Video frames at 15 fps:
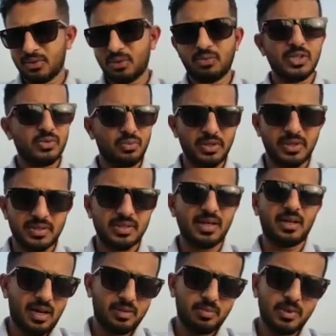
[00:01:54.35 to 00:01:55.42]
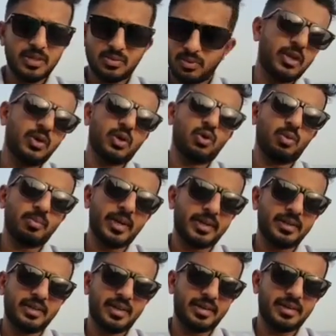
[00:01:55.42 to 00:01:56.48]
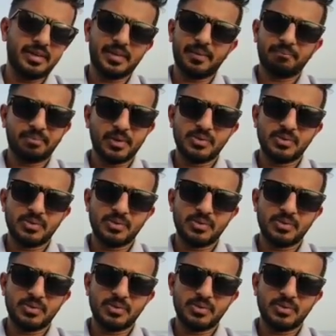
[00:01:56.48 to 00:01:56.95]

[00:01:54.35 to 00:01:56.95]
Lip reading: So once we reach the hard base, we're going to compact in that area.